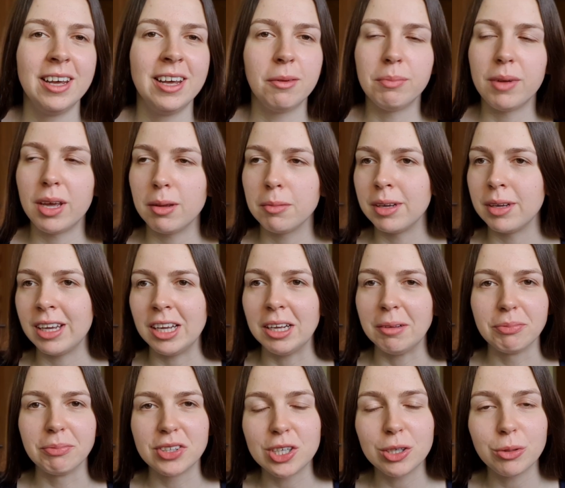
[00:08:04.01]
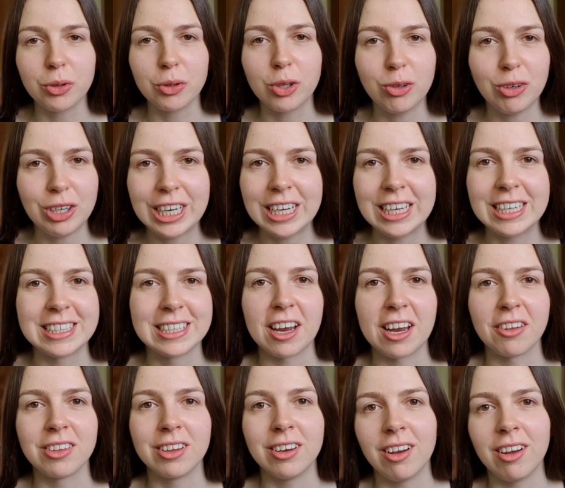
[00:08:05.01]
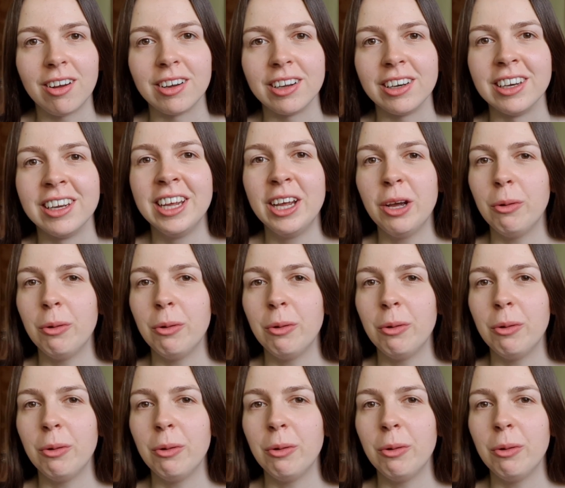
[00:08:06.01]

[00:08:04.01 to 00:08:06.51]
Maybe 2 or 3 years down the line